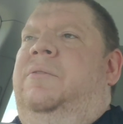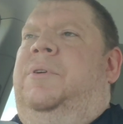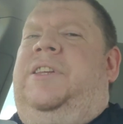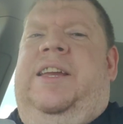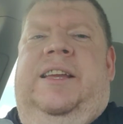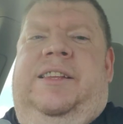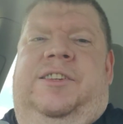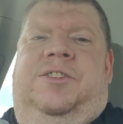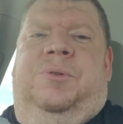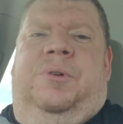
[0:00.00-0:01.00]

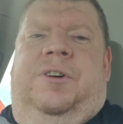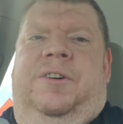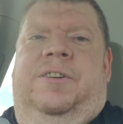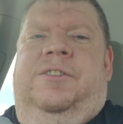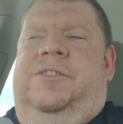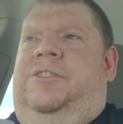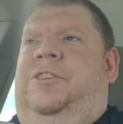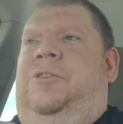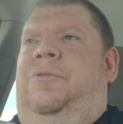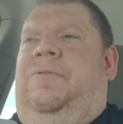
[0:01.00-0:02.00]
ridiculous store
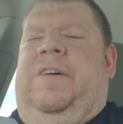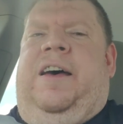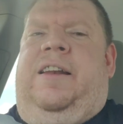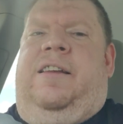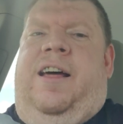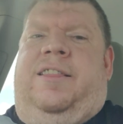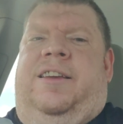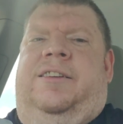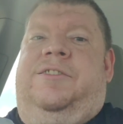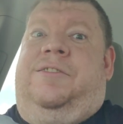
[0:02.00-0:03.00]
to find
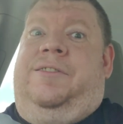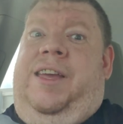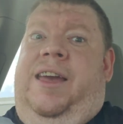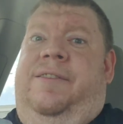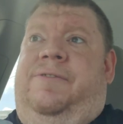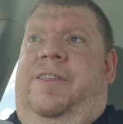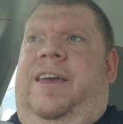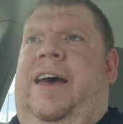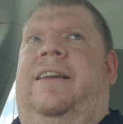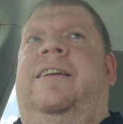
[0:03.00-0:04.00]
nothing. So yay for
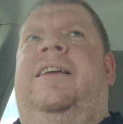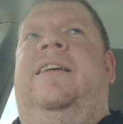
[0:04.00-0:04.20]
that.